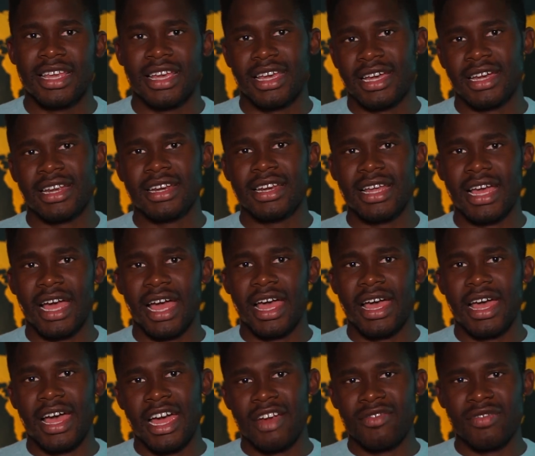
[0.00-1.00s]
And
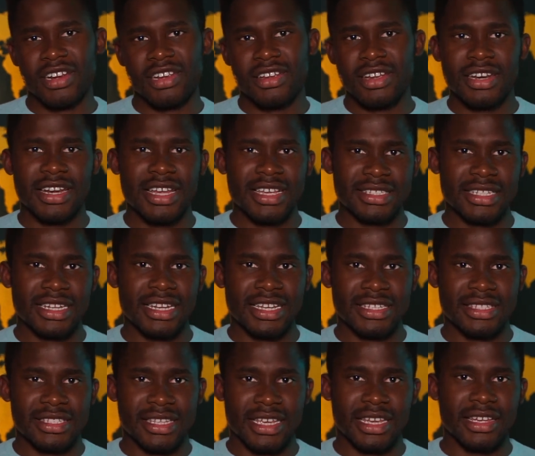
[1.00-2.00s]
I recognize that
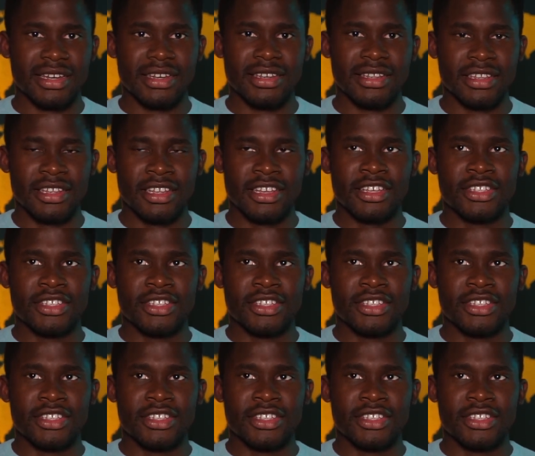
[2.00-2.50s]
I tend